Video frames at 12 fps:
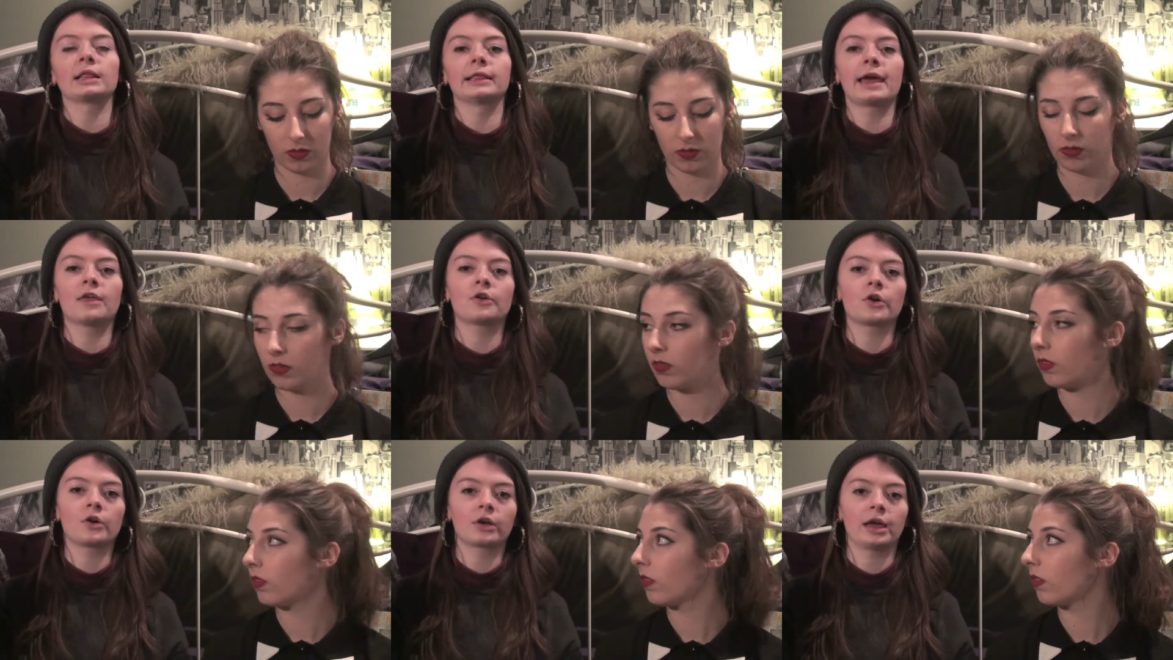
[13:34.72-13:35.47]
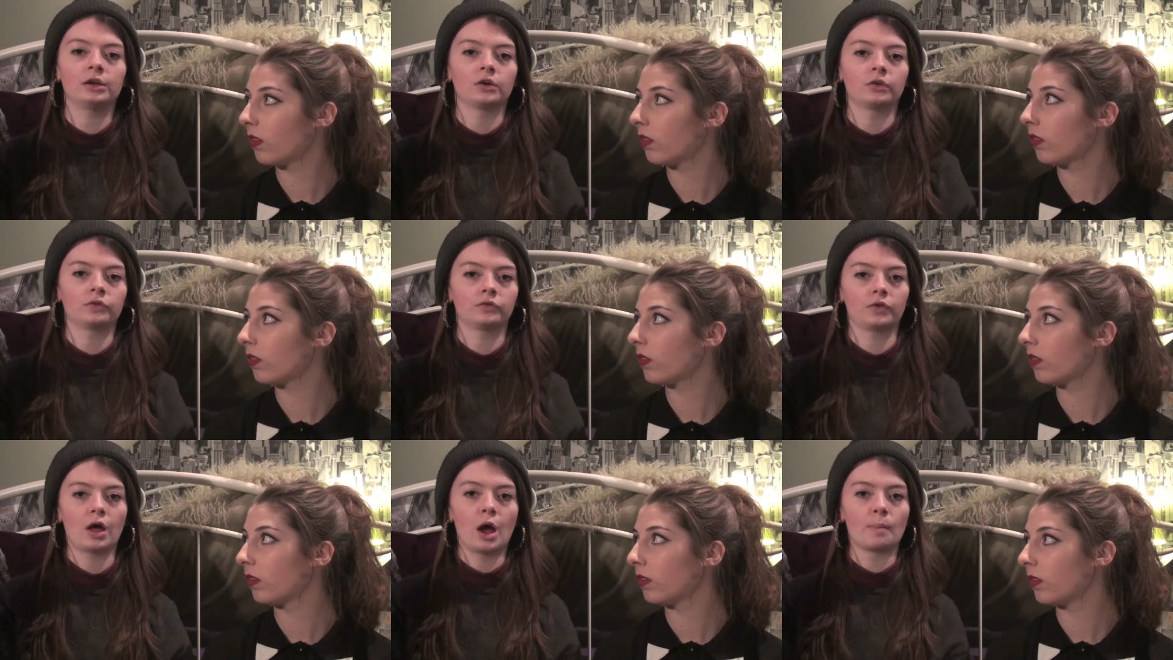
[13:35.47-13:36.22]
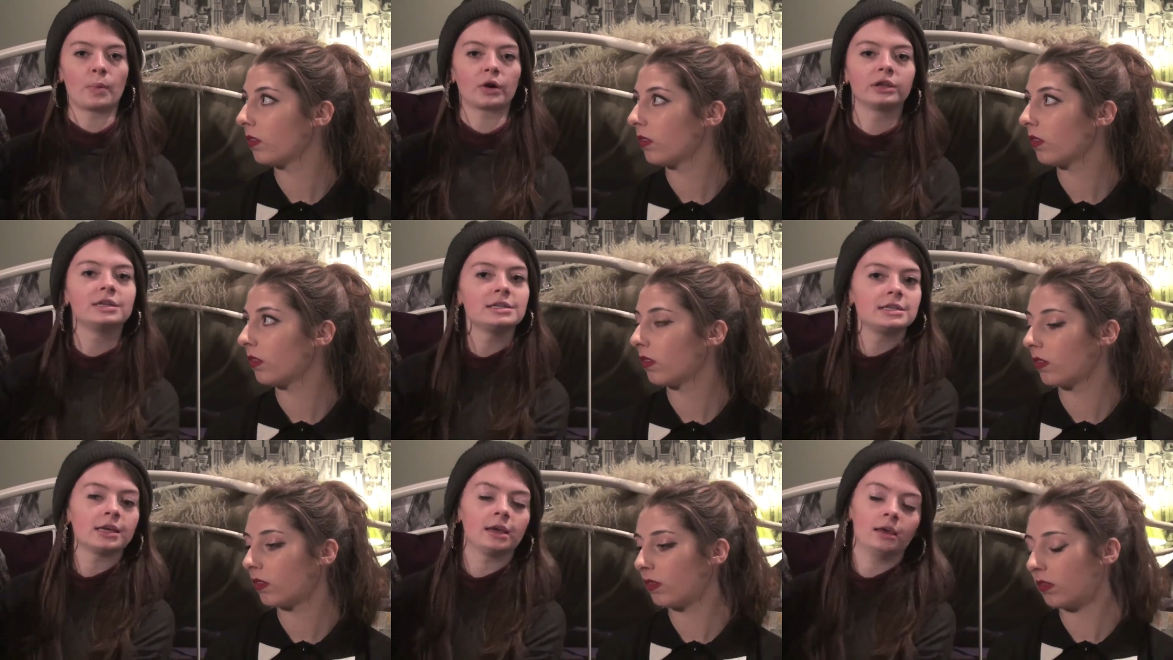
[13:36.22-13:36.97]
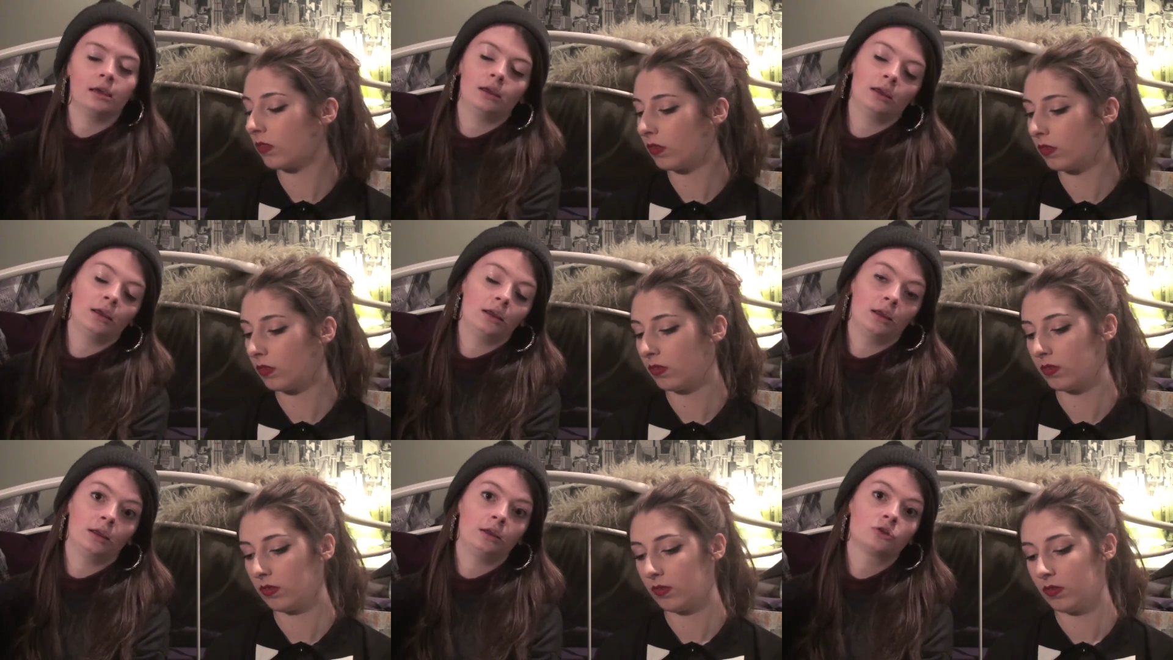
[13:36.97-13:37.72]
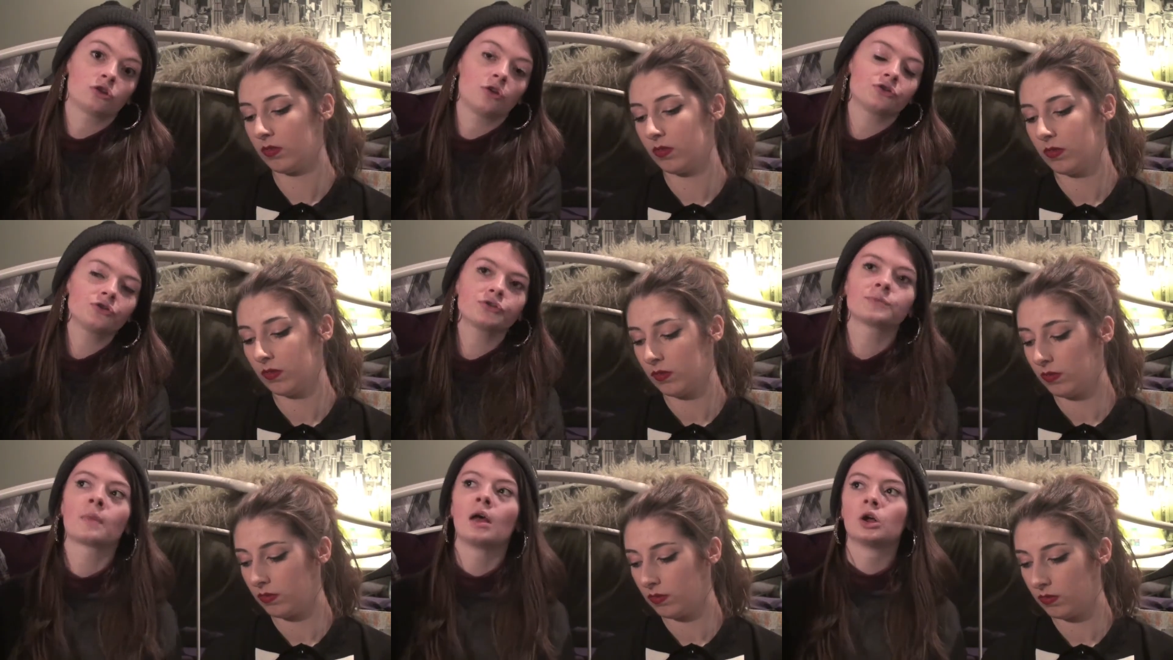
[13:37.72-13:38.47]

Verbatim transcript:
Speaker 1: leather kind of burgundy trousers,